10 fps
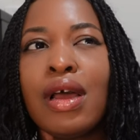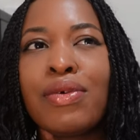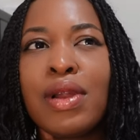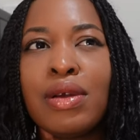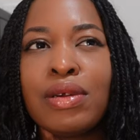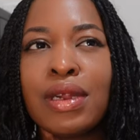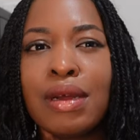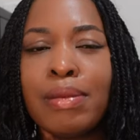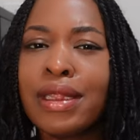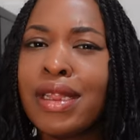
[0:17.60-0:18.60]
around
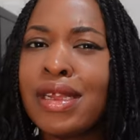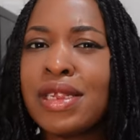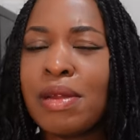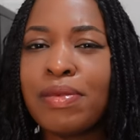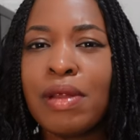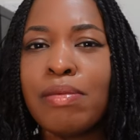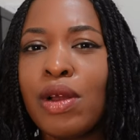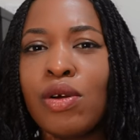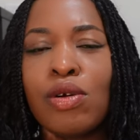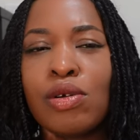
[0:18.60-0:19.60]
I think September
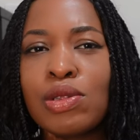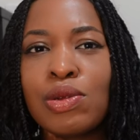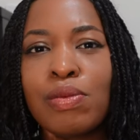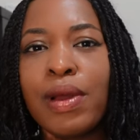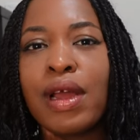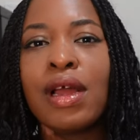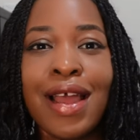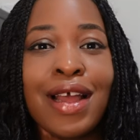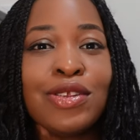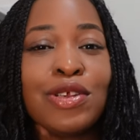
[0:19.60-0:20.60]
or October. I
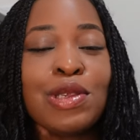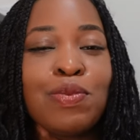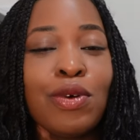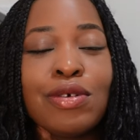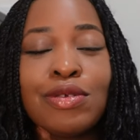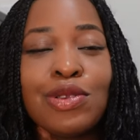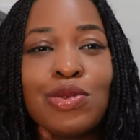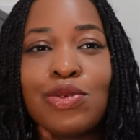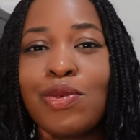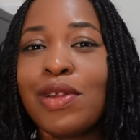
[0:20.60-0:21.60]
had just spoken
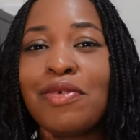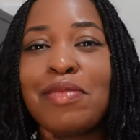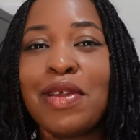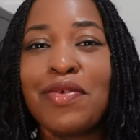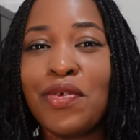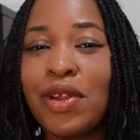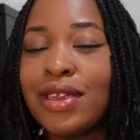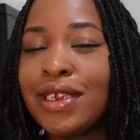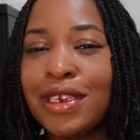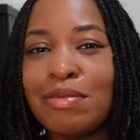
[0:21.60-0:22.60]
to one of my
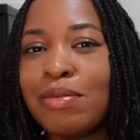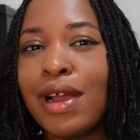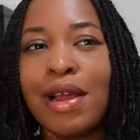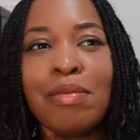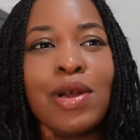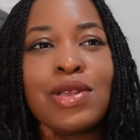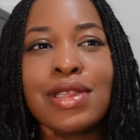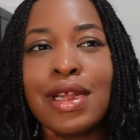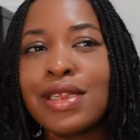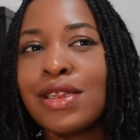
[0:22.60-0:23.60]
friends, Chidima, about
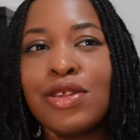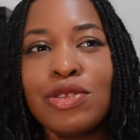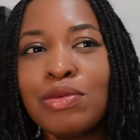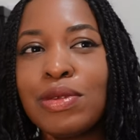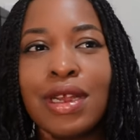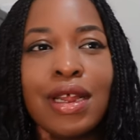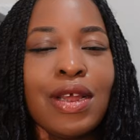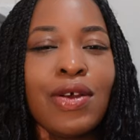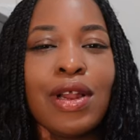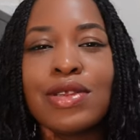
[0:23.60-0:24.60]
starting a YouTube
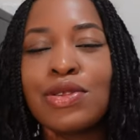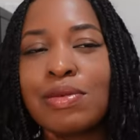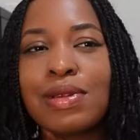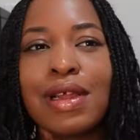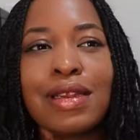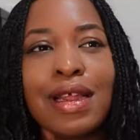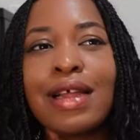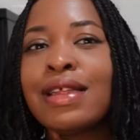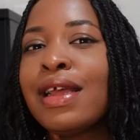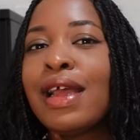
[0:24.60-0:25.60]
channel and stuff like
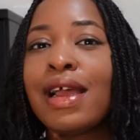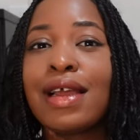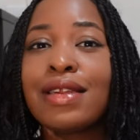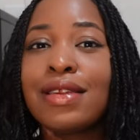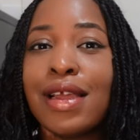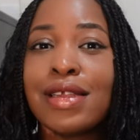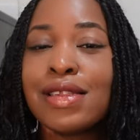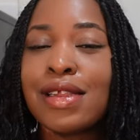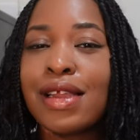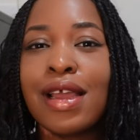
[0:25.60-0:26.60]
that, and the
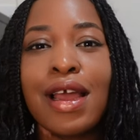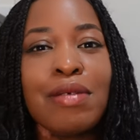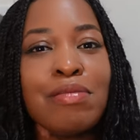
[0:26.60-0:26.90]
next day I